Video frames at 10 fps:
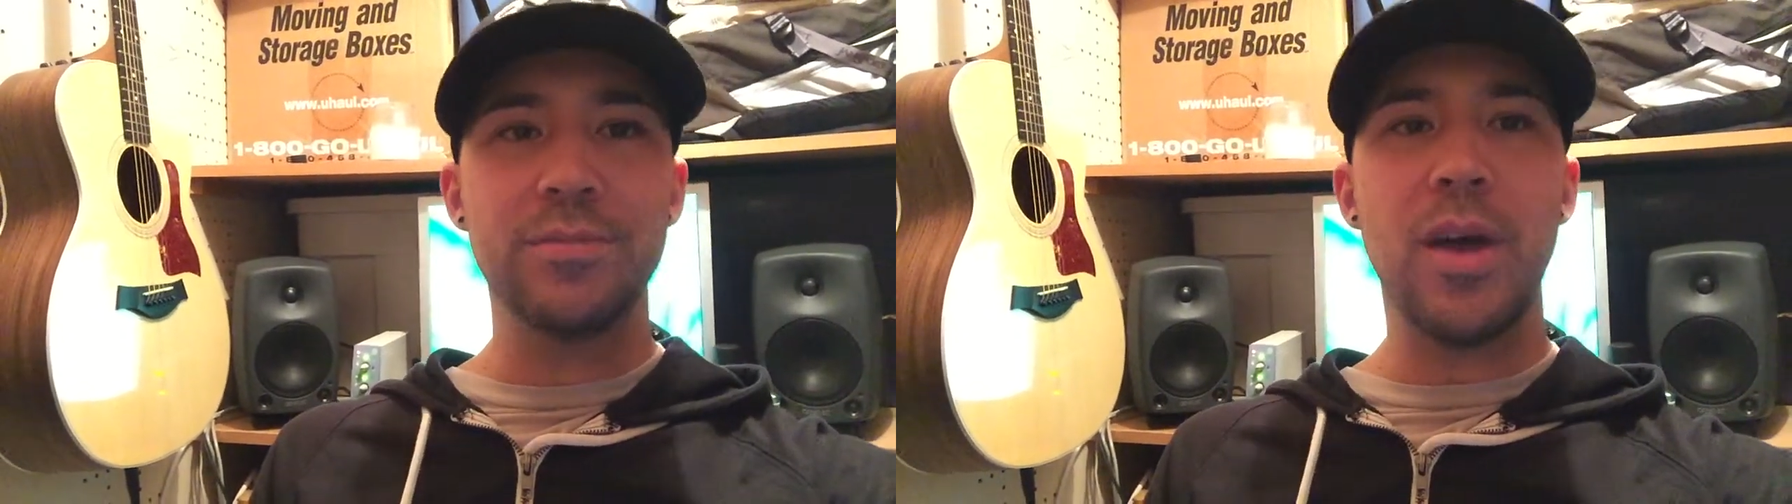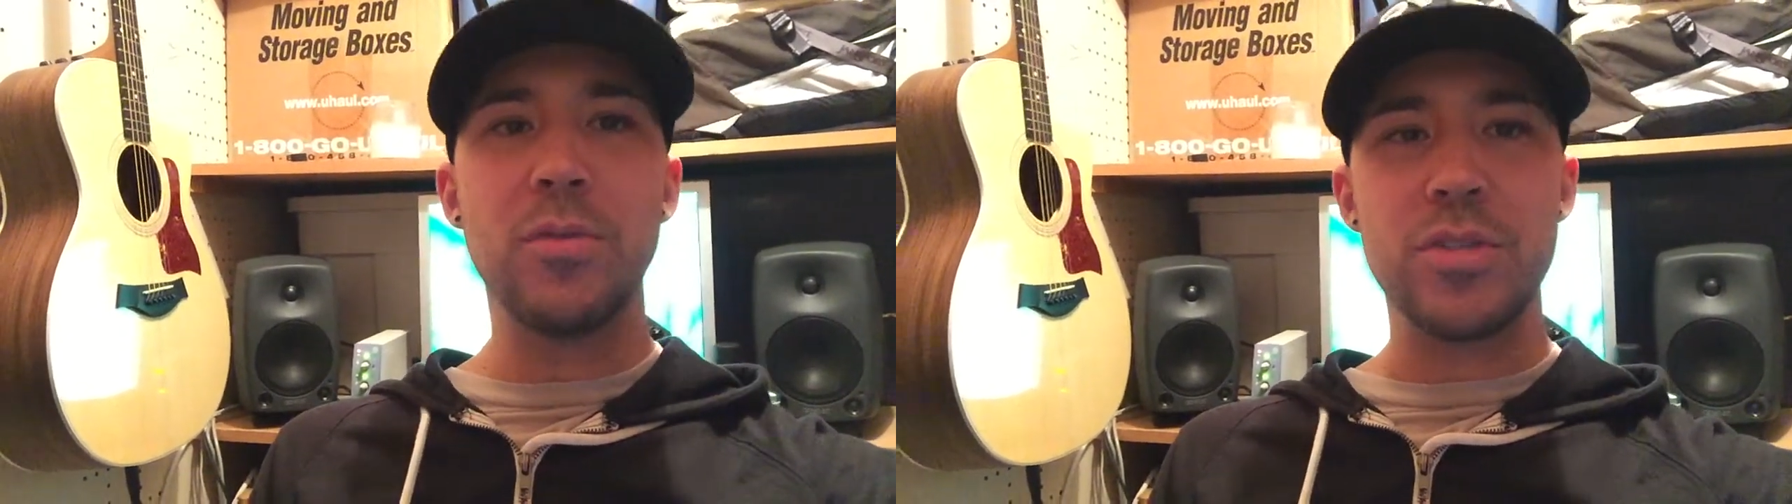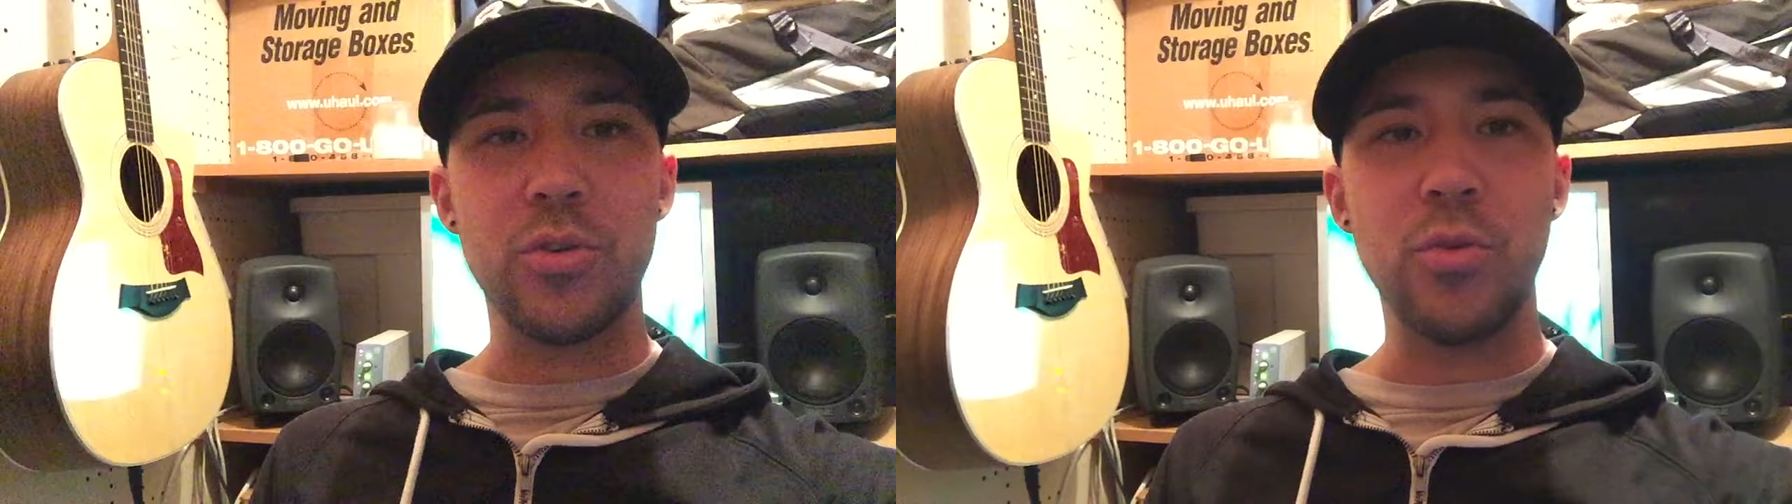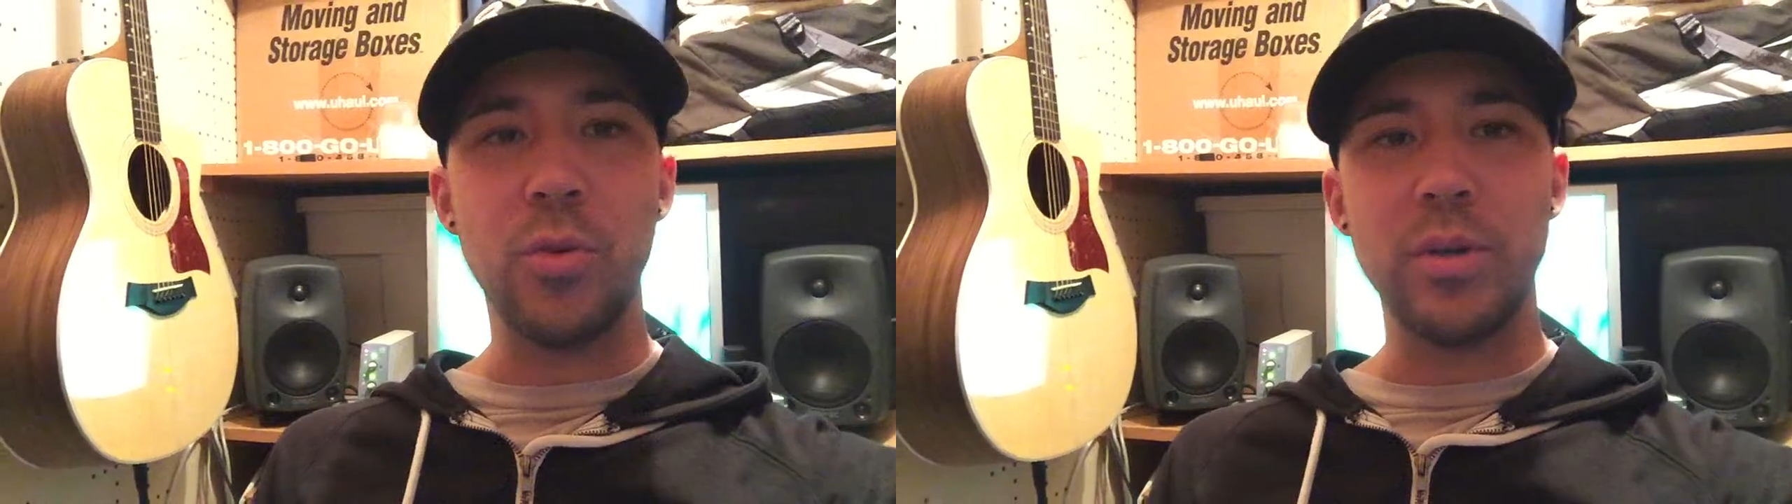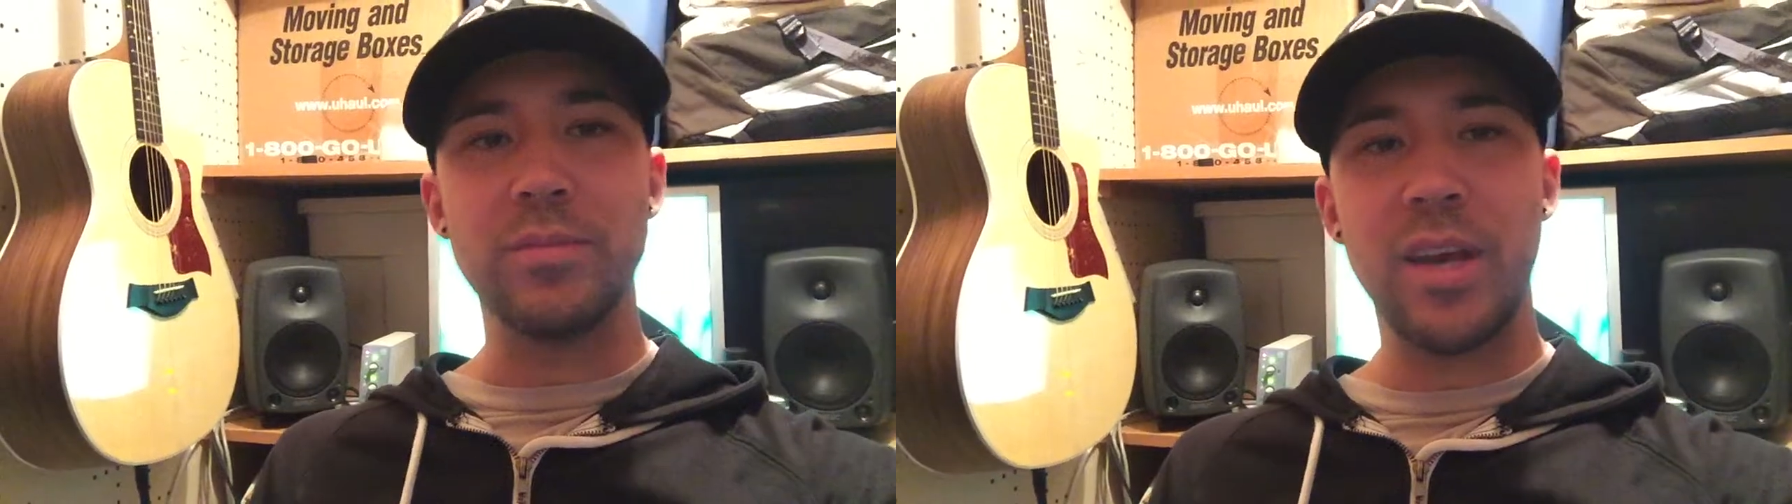That was a cool
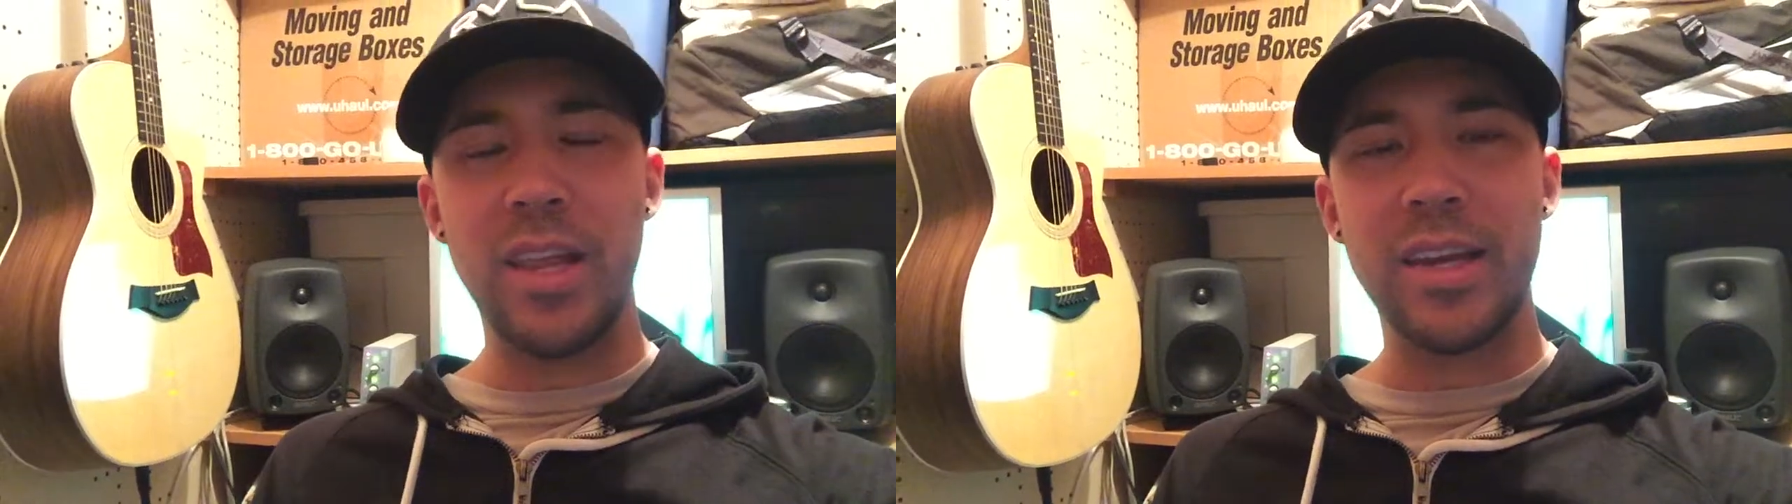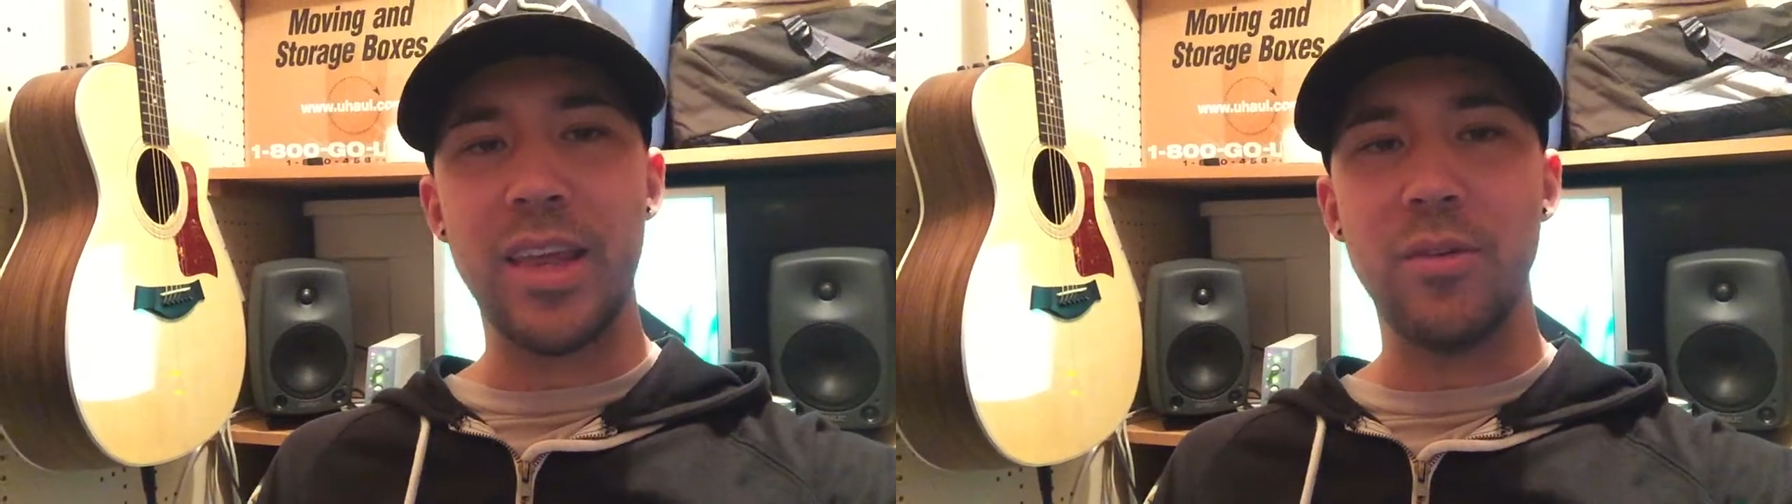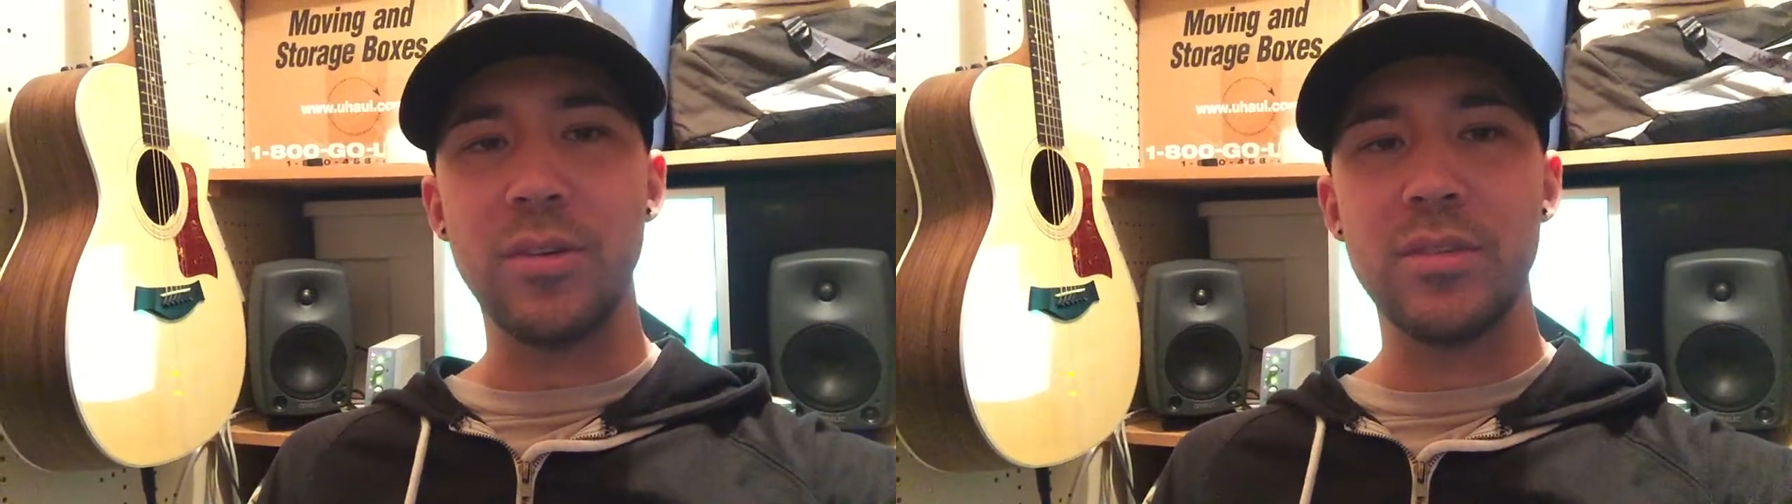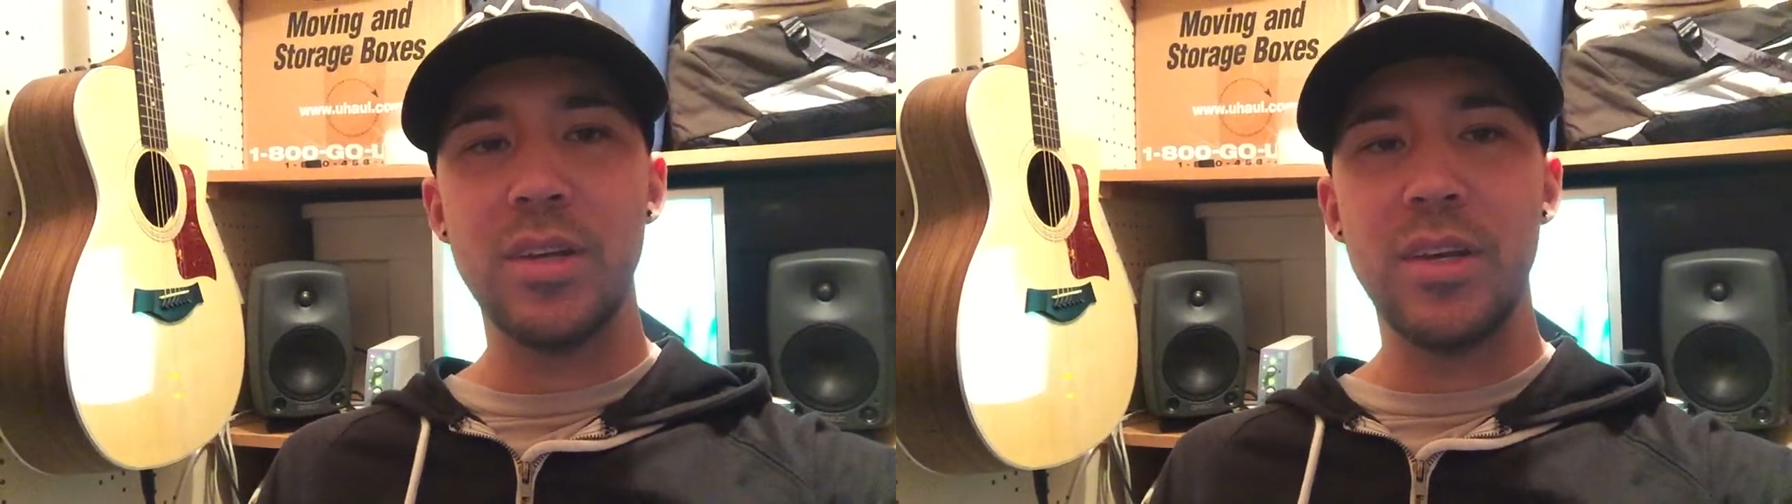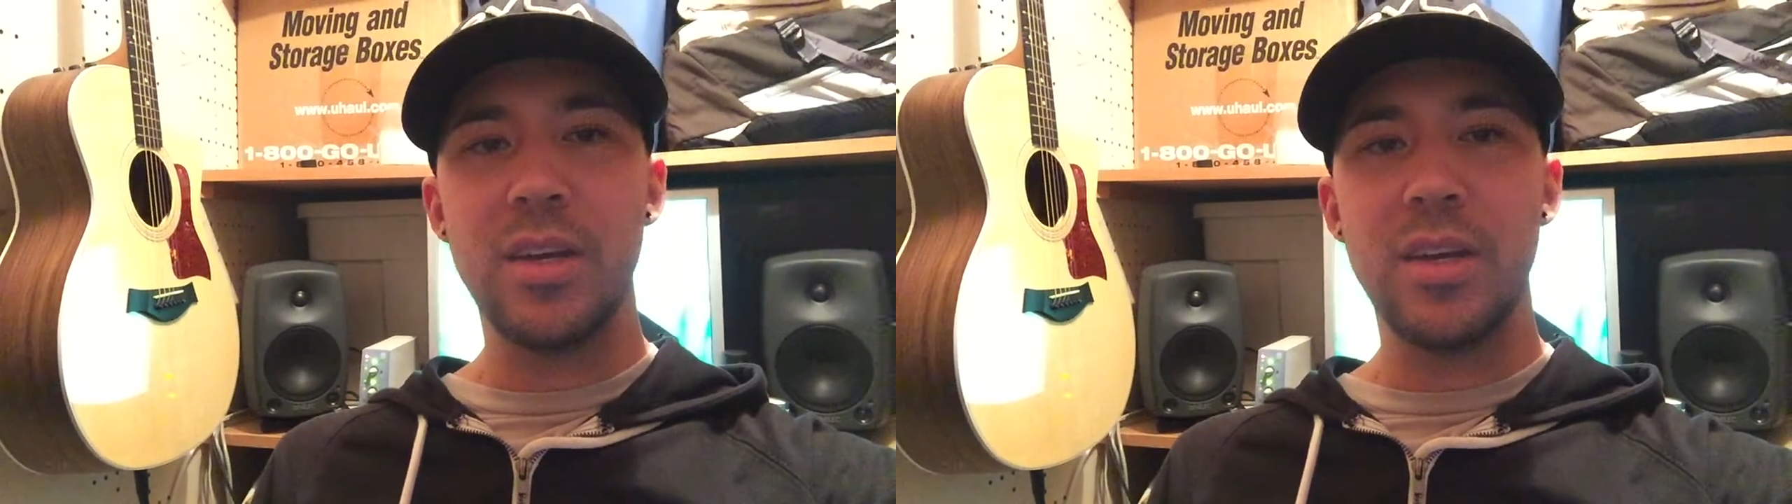one. I like that one